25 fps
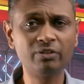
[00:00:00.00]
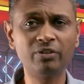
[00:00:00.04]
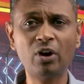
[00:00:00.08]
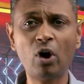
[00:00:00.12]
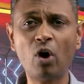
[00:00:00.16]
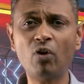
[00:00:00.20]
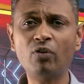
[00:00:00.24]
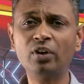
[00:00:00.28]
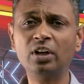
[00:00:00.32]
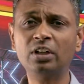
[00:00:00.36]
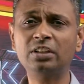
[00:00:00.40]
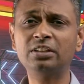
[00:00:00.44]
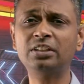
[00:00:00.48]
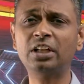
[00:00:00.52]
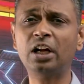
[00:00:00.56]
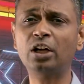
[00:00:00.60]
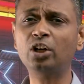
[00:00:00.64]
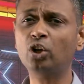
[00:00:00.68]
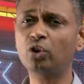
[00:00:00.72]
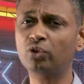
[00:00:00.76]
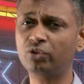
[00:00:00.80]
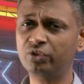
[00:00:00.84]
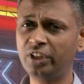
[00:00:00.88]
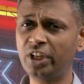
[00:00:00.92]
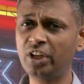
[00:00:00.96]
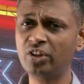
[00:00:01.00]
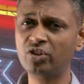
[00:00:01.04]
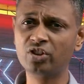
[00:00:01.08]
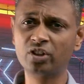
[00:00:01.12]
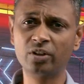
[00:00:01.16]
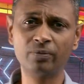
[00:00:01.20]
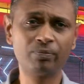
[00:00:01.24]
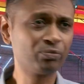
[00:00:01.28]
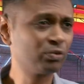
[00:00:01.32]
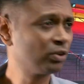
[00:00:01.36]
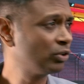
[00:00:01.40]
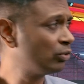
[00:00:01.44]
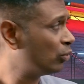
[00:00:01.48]
we offer a ton of
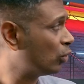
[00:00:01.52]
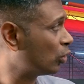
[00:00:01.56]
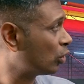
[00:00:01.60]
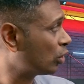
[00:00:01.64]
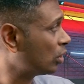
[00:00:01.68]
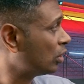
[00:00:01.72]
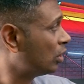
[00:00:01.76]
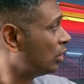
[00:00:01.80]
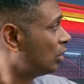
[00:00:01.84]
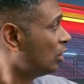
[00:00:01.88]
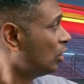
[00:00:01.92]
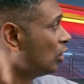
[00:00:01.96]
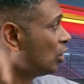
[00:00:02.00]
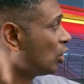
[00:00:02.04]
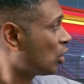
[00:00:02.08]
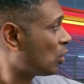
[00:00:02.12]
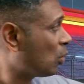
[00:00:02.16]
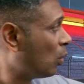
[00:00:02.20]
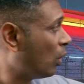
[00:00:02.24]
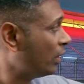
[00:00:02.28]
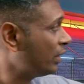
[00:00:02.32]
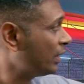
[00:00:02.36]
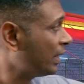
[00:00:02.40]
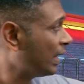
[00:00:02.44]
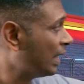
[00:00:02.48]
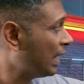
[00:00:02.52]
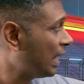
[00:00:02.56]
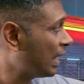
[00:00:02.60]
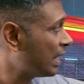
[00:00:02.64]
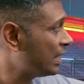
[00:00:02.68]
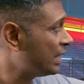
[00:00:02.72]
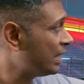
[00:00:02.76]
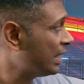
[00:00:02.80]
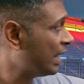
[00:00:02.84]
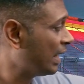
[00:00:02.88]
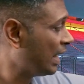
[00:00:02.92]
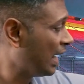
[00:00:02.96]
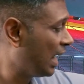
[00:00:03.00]
tests for quant,
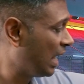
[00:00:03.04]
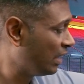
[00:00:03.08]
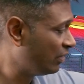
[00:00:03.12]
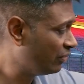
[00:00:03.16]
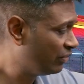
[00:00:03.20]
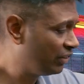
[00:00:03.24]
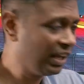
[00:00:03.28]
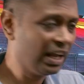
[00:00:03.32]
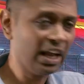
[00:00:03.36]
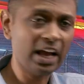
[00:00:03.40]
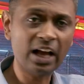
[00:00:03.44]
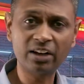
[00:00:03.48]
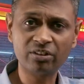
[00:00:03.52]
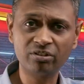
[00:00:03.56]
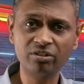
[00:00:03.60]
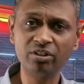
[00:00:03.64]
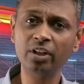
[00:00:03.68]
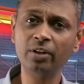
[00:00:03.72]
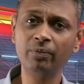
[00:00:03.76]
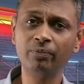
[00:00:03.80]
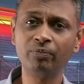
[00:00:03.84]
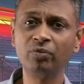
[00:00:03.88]
LRDI, and VARC.